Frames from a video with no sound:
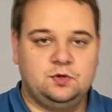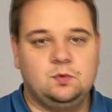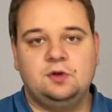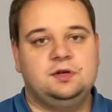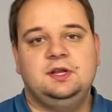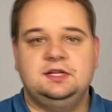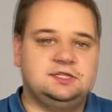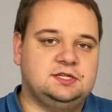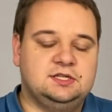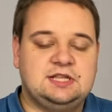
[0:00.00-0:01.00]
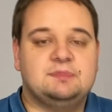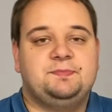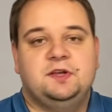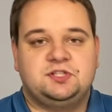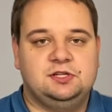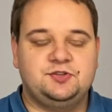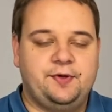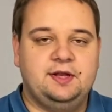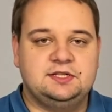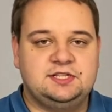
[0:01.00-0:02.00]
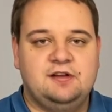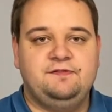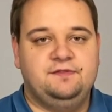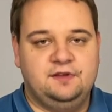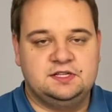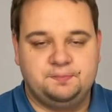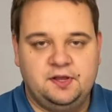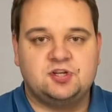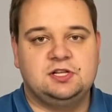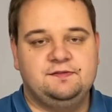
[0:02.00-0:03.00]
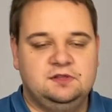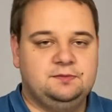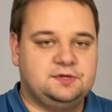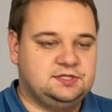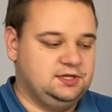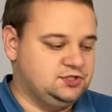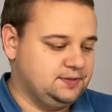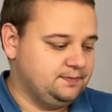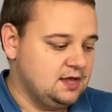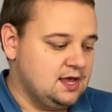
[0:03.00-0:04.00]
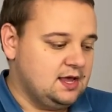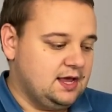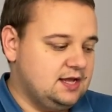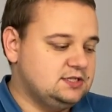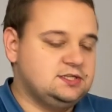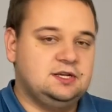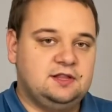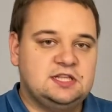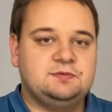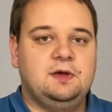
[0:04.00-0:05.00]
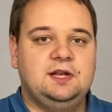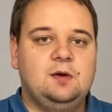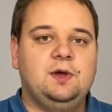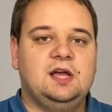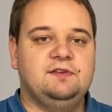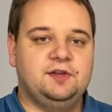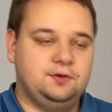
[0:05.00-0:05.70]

won't need some specially trained staff, especially for the procedure. And that's why now we have a